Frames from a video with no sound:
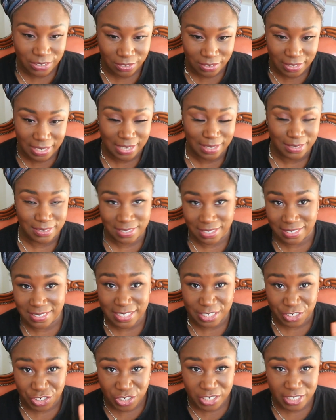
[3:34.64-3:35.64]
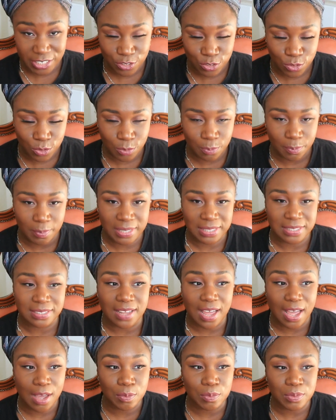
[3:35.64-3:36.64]
yes, essentially 2
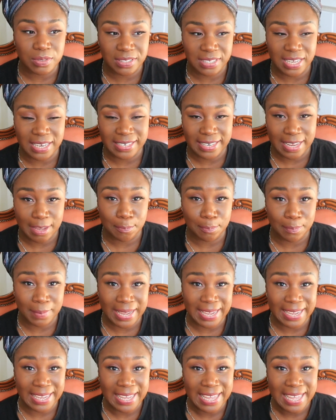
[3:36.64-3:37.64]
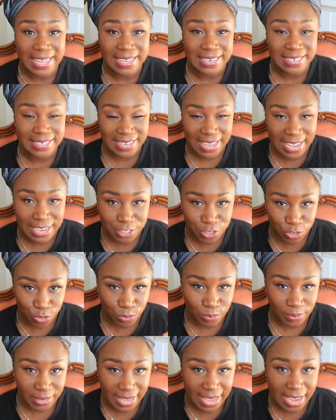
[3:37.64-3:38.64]
months, I will then let my
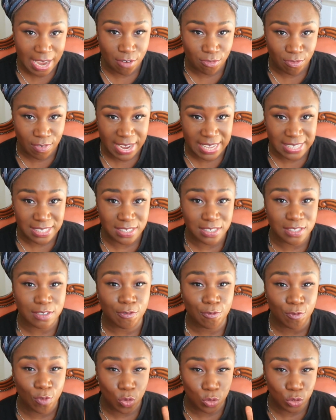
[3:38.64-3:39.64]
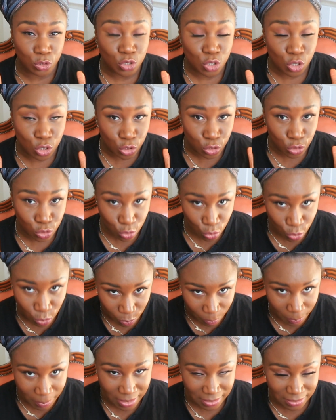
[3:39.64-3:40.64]
natural hair rest for
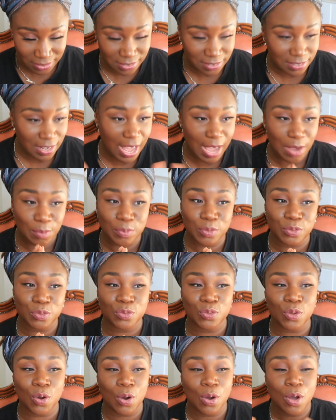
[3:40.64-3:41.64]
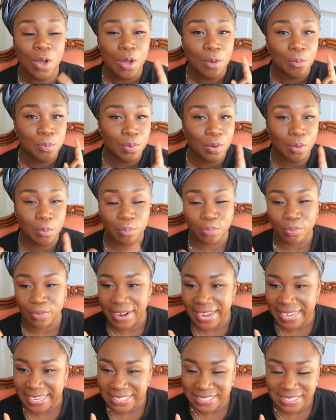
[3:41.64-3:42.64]
2 months. I will not put
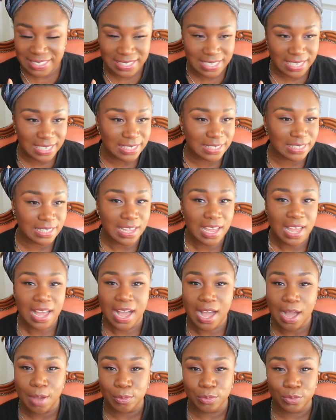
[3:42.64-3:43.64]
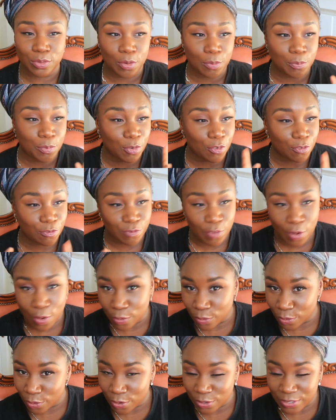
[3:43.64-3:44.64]
braids in, I will not put
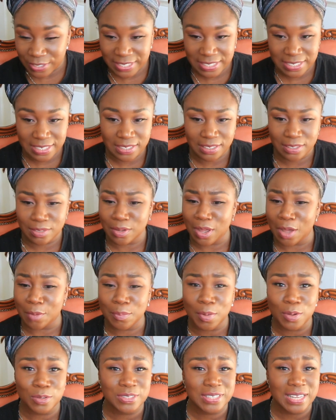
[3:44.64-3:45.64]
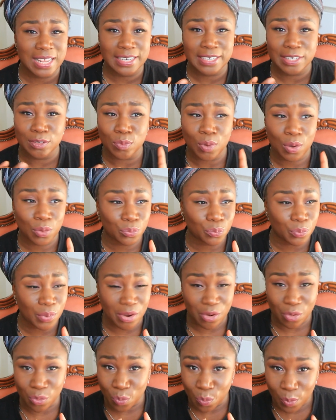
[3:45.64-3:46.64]
faux locks in, I most likely won't
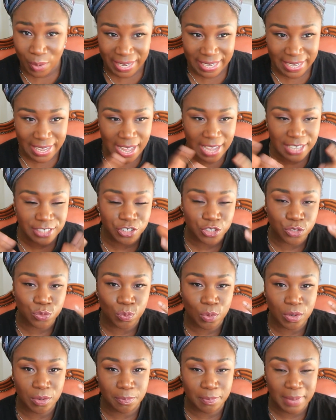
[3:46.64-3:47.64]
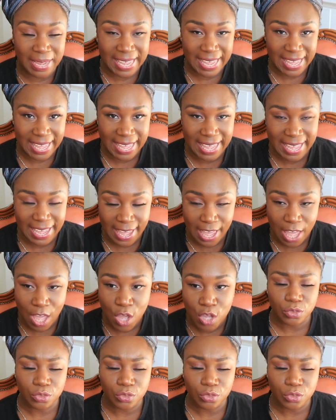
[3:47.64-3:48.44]
wear a wig. I just want my hair